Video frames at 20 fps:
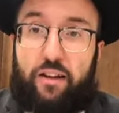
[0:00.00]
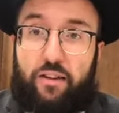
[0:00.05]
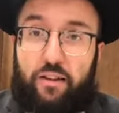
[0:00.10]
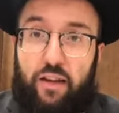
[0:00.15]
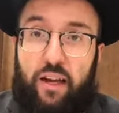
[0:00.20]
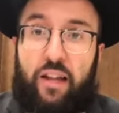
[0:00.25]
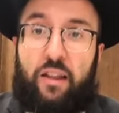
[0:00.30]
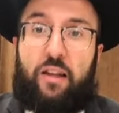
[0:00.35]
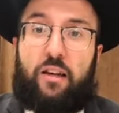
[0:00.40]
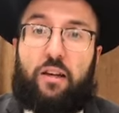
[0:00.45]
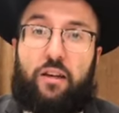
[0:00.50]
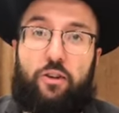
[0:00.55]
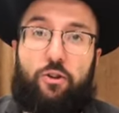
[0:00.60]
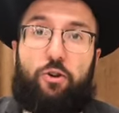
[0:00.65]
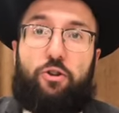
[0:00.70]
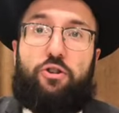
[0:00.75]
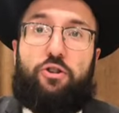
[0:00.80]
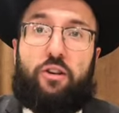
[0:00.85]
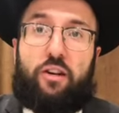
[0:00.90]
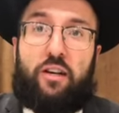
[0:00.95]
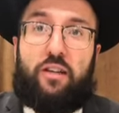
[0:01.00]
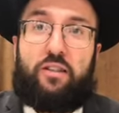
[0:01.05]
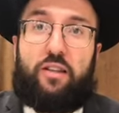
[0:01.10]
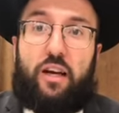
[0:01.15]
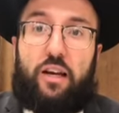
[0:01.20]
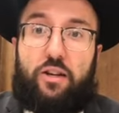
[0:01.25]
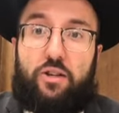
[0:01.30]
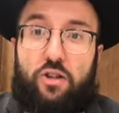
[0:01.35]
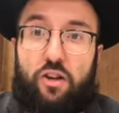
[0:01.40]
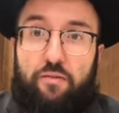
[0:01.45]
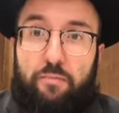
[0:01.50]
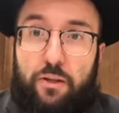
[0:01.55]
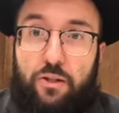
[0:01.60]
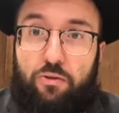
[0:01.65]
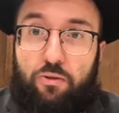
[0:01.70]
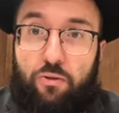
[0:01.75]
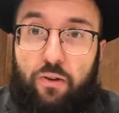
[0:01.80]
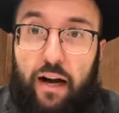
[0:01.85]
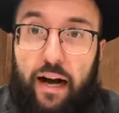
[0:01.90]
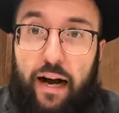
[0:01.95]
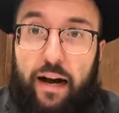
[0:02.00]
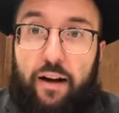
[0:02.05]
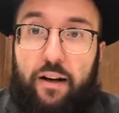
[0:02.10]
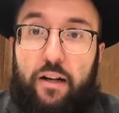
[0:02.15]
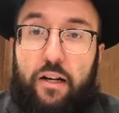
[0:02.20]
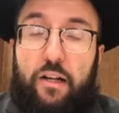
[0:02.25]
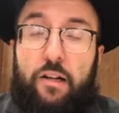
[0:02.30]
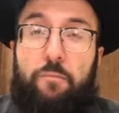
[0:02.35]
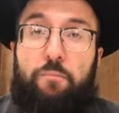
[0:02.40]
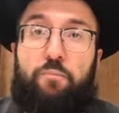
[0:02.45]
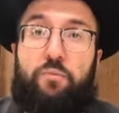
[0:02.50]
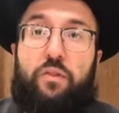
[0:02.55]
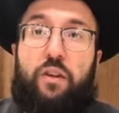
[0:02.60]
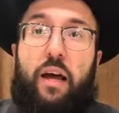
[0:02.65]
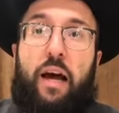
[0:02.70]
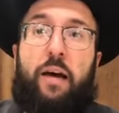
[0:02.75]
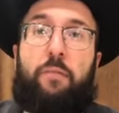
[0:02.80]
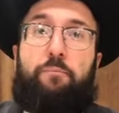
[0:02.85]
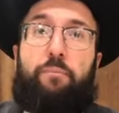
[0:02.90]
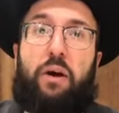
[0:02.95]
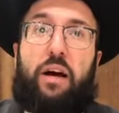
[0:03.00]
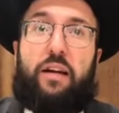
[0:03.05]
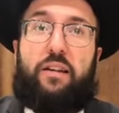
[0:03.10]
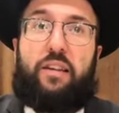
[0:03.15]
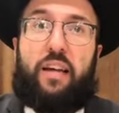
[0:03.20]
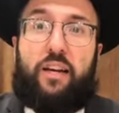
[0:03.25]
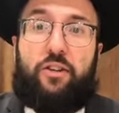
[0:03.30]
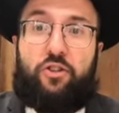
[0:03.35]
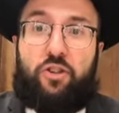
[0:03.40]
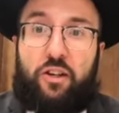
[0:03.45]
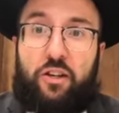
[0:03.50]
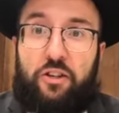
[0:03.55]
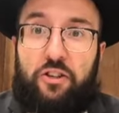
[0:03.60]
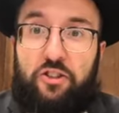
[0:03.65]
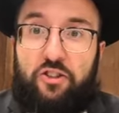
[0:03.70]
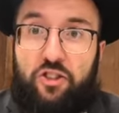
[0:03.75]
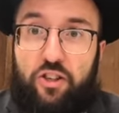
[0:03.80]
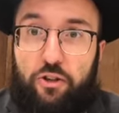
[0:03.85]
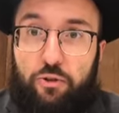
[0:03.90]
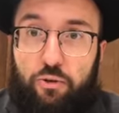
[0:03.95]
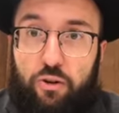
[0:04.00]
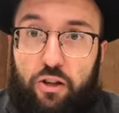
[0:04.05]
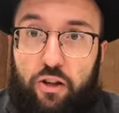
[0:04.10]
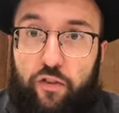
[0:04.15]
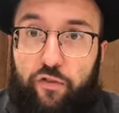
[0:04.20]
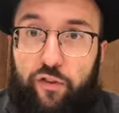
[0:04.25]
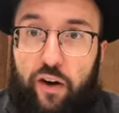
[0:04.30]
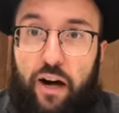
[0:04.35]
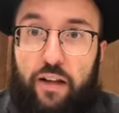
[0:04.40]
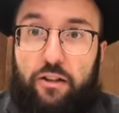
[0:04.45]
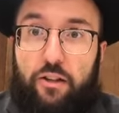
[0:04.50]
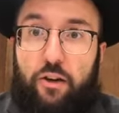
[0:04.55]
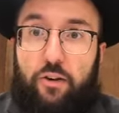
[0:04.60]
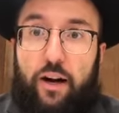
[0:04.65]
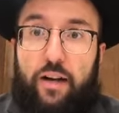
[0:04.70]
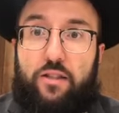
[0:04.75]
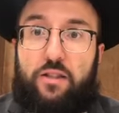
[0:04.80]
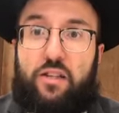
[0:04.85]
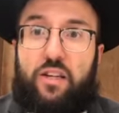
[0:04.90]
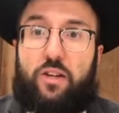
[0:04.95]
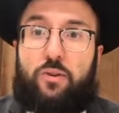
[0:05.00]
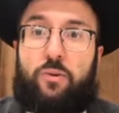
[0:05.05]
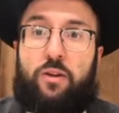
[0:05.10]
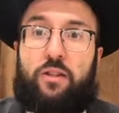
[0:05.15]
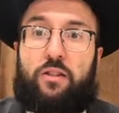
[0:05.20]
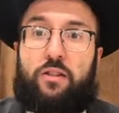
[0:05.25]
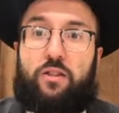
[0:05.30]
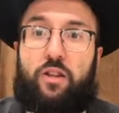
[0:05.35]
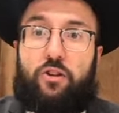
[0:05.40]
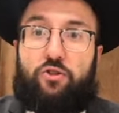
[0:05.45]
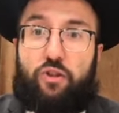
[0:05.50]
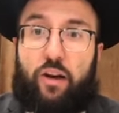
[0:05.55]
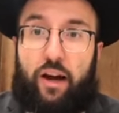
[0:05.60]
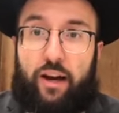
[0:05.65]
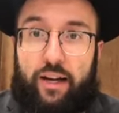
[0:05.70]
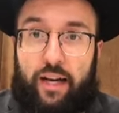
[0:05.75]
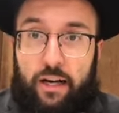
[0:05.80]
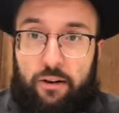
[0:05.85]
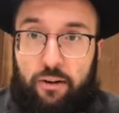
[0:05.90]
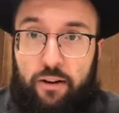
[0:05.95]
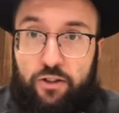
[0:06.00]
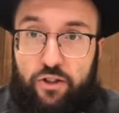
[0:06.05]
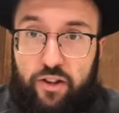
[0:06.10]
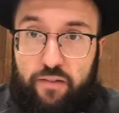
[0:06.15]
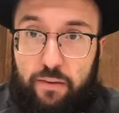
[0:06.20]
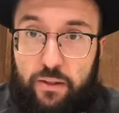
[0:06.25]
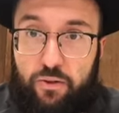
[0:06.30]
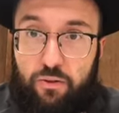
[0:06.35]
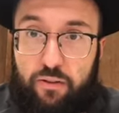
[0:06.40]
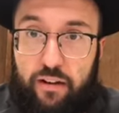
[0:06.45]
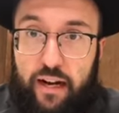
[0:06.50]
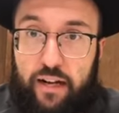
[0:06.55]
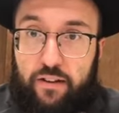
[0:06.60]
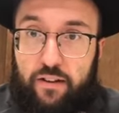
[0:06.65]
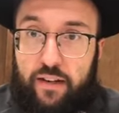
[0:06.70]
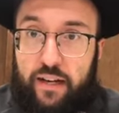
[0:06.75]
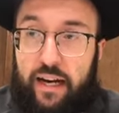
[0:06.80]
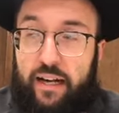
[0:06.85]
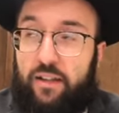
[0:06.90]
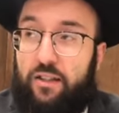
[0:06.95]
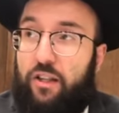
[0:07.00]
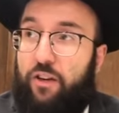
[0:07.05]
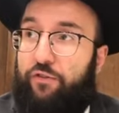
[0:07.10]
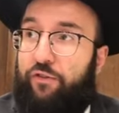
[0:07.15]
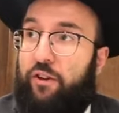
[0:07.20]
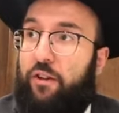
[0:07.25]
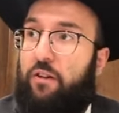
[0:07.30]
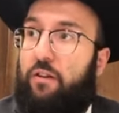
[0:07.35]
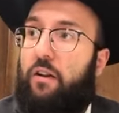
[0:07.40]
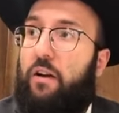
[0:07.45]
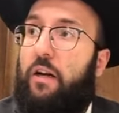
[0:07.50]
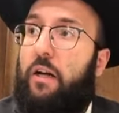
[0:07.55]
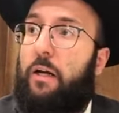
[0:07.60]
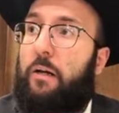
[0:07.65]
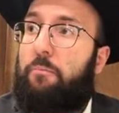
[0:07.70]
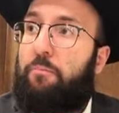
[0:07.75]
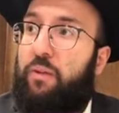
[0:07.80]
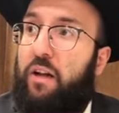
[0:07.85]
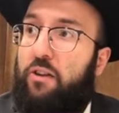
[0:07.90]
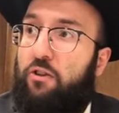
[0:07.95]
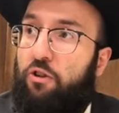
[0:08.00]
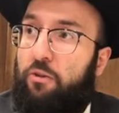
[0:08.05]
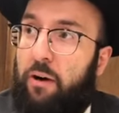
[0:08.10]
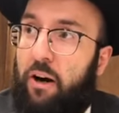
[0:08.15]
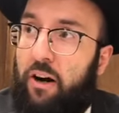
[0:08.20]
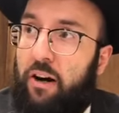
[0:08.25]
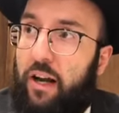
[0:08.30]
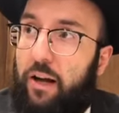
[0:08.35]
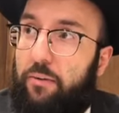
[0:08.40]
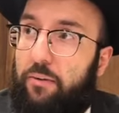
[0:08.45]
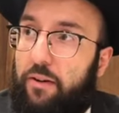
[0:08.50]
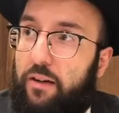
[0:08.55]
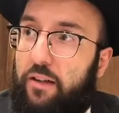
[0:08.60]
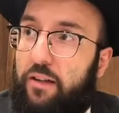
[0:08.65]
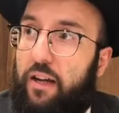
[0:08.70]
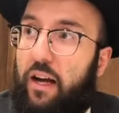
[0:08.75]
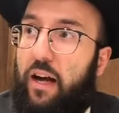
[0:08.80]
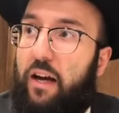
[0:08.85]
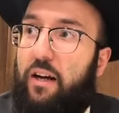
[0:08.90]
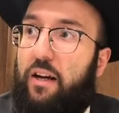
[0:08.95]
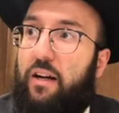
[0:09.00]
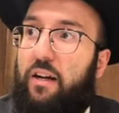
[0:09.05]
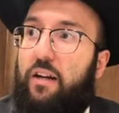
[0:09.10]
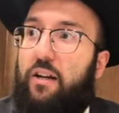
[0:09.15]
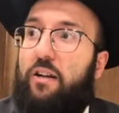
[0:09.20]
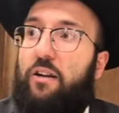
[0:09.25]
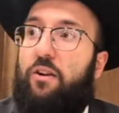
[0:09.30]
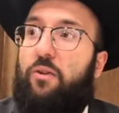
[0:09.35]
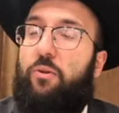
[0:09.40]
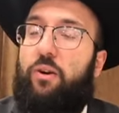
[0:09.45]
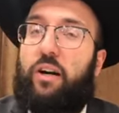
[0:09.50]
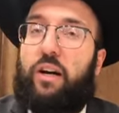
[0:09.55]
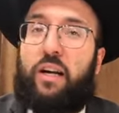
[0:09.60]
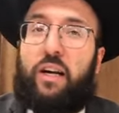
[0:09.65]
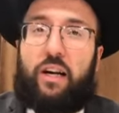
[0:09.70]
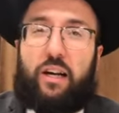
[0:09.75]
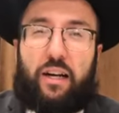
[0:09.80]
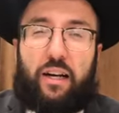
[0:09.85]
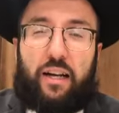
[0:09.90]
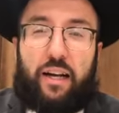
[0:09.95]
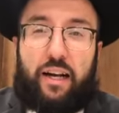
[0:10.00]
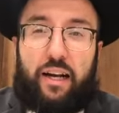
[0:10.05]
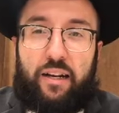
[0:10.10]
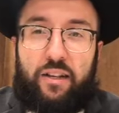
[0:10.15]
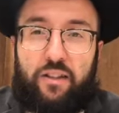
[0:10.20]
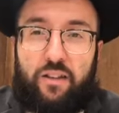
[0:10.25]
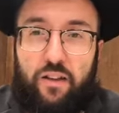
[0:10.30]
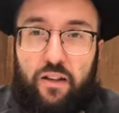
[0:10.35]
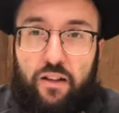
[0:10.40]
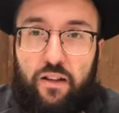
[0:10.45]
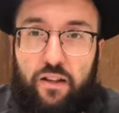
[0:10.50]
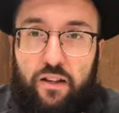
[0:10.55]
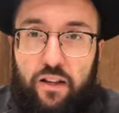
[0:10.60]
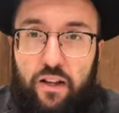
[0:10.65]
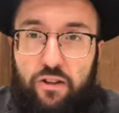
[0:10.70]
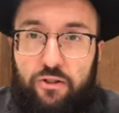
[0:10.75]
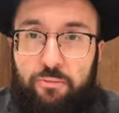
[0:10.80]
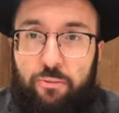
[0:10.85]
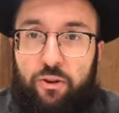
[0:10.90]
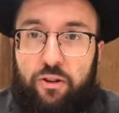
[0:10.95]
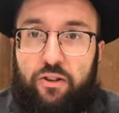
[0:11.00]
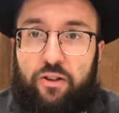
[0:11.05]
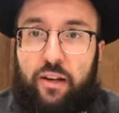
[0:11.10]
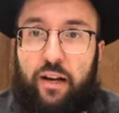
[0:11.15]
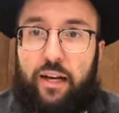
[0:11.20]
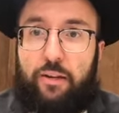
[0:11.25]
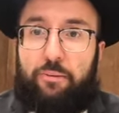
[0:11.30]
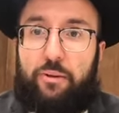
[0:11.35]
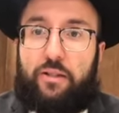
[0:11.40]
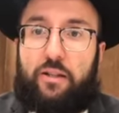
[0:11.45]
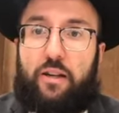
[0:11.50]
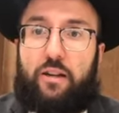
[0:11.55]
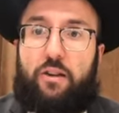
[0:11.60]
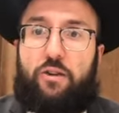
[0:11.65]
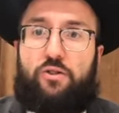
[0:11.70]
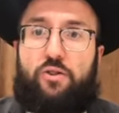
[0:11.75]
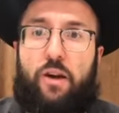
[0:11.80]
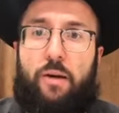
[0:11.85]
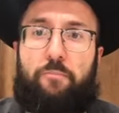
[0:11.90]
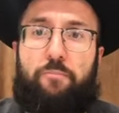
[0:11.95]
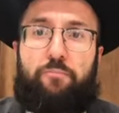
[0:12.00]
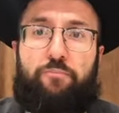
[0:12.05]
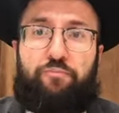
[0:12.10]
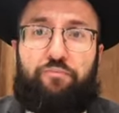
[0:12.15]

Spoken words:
In the kiddush, you're going to say lishev basukkah, and pay attention in your sidur to follow the right sequence. The shehayanu lishev basukkah tonight is different than tomorrow. Yeah, we're going to get into the details more tonight, bezrat Hashem.